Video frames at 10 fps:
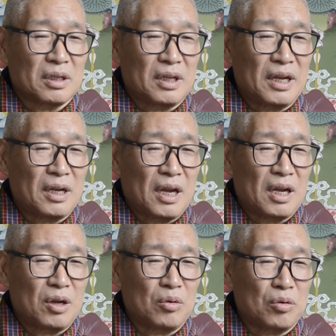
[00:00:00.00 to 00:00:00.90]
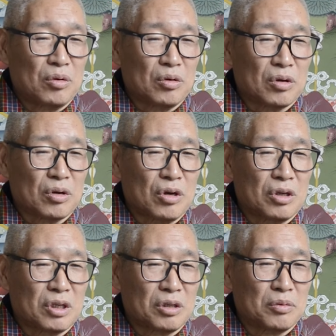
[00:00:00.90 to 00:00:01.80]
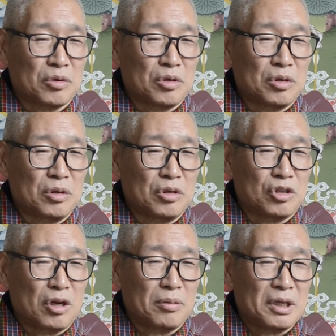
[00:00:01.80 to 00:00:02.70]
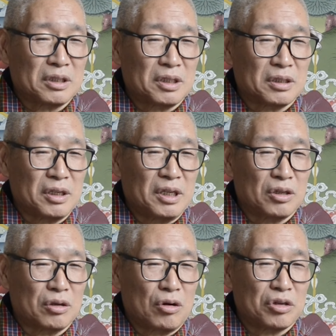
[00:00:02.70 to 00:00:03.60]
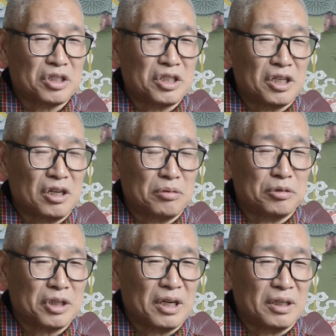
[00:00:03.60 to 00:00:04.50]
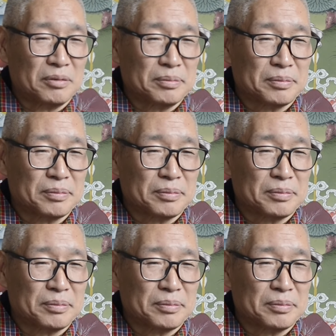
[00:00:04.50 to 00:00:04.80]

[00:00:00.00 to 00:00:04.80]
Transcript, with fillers: Then I got a job at the, the Auditor General of Bhutan,